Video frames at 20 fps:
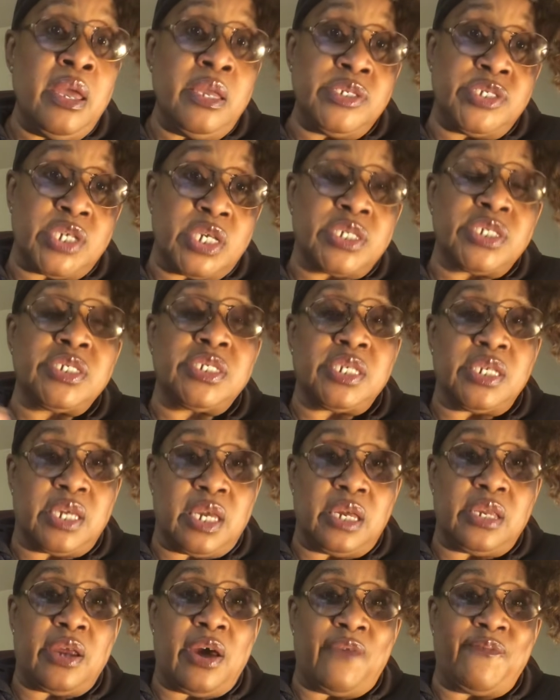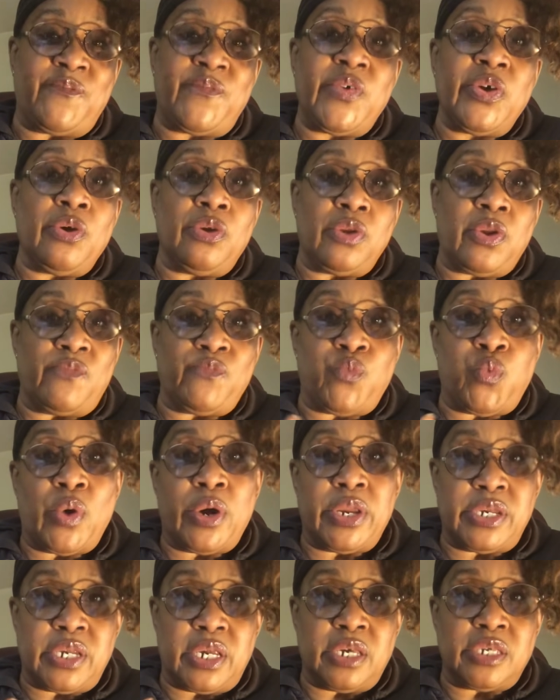just to get a feel of
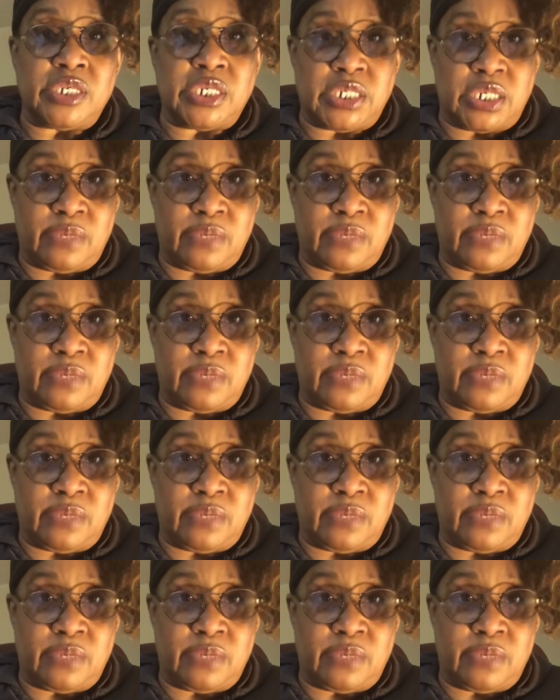what it is